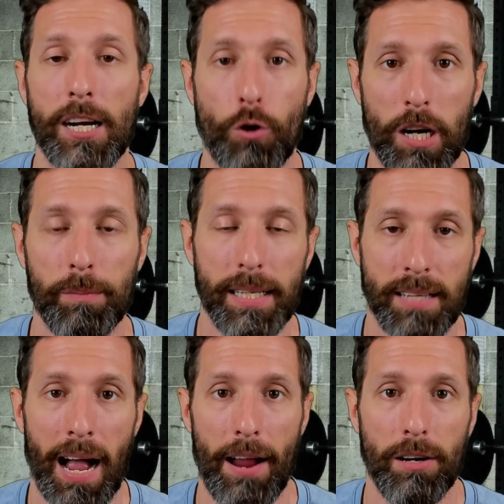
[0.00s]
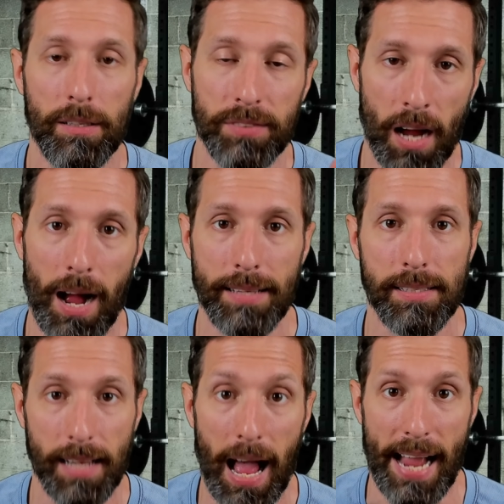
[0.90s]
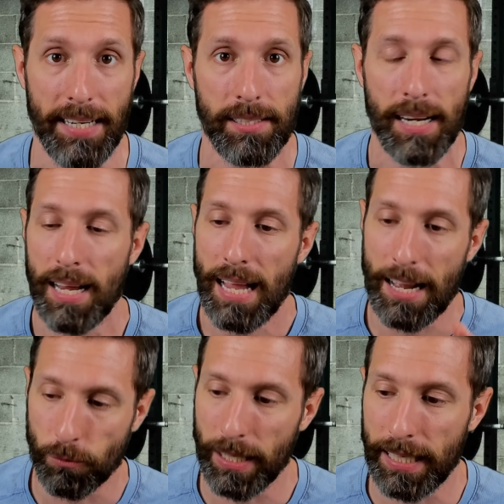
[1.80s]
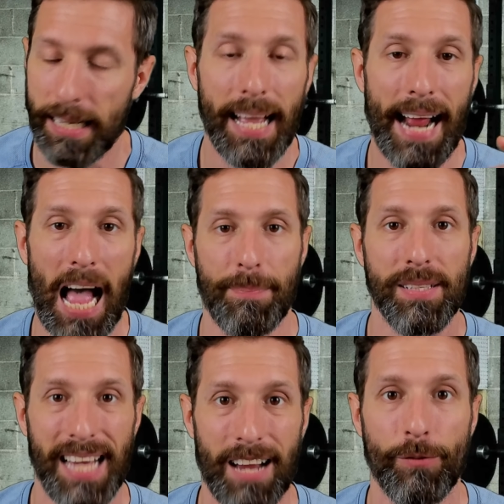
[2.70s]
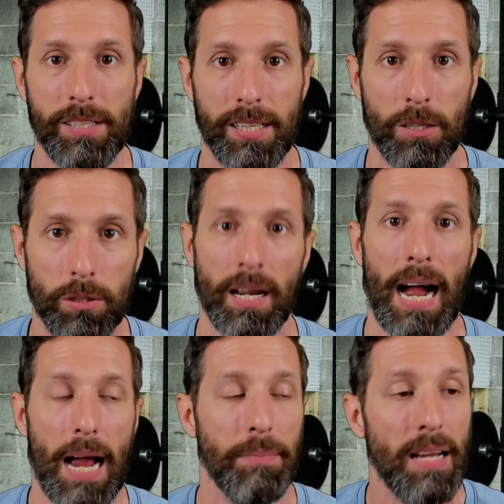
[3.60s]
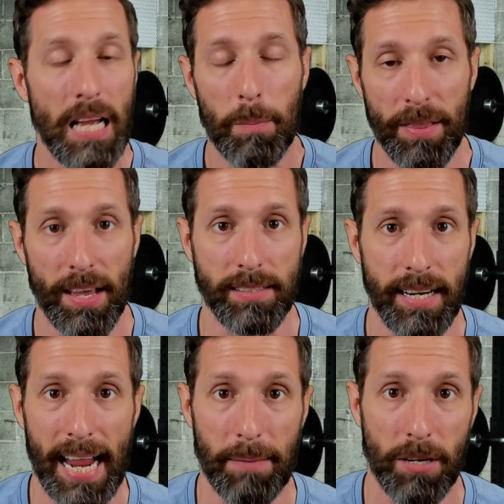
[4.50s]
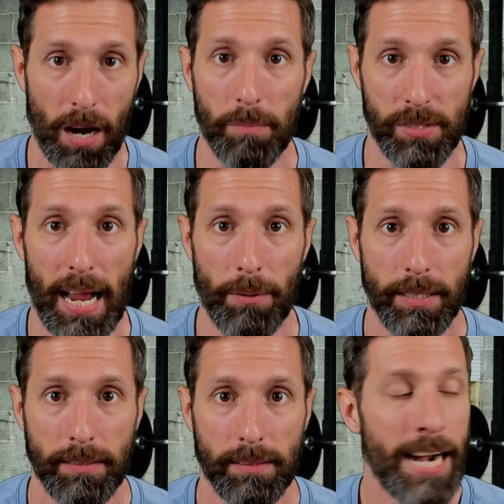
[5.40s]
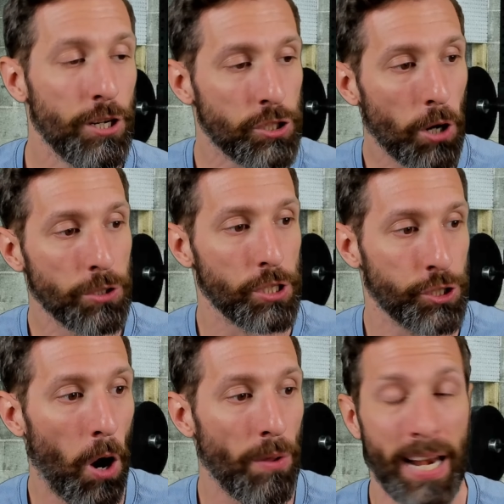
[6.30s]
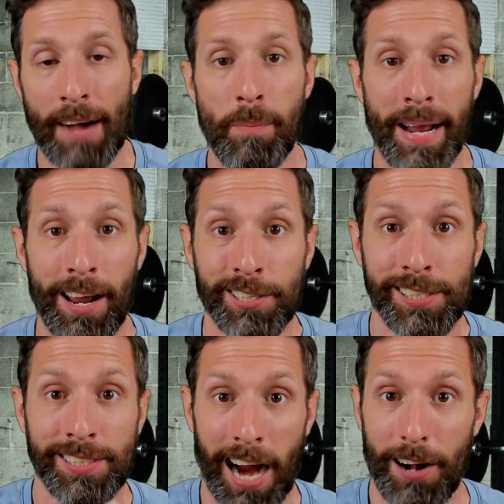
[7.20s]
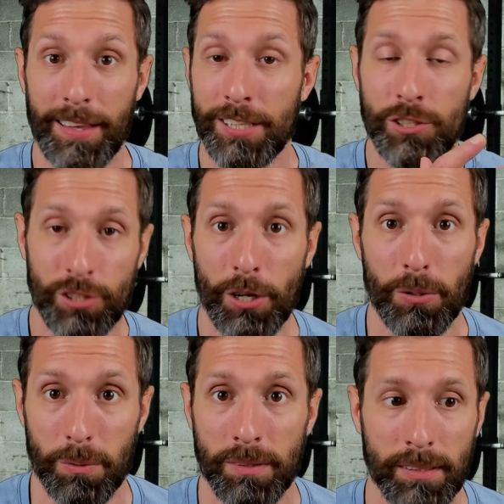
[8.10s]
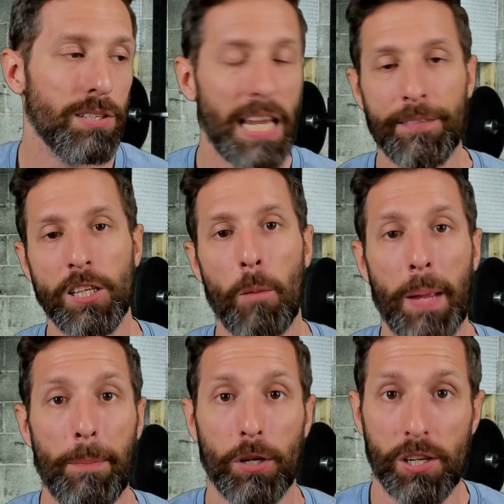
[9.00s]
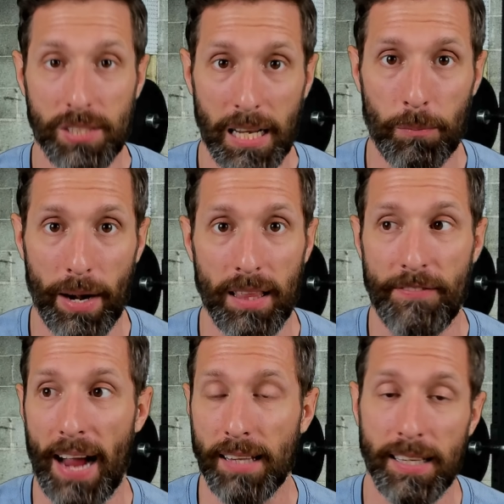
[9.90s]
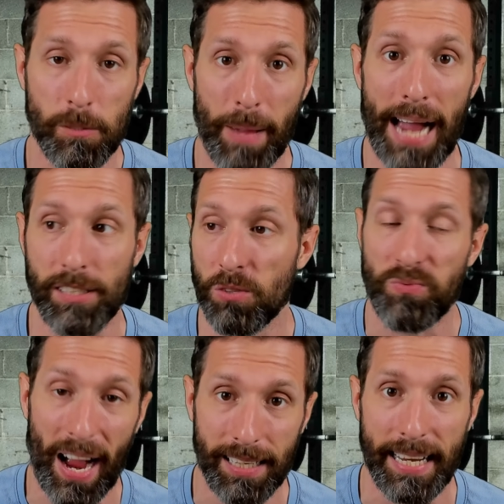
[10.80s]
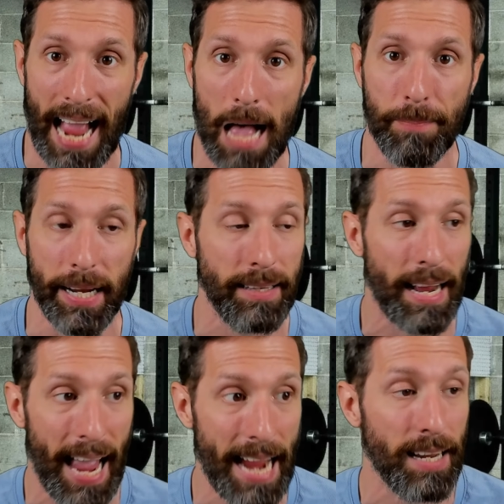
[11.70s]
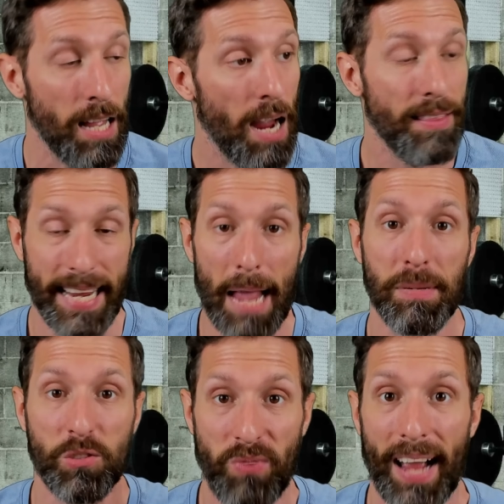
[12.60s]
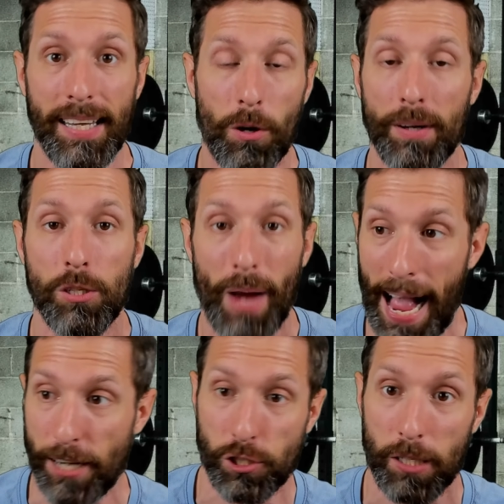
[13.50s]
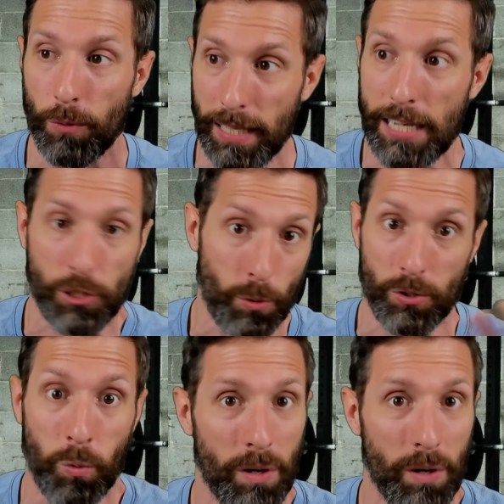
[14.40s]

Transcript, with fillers: incredibly tired of Todd's lies, and really, it happens every single time a Bethesda game comes out. And it just goes to show that everybody else is tired of this too. Because even though people are celebrating the fact that this patch is finally happening, that hey, the game is finally going to actually release to its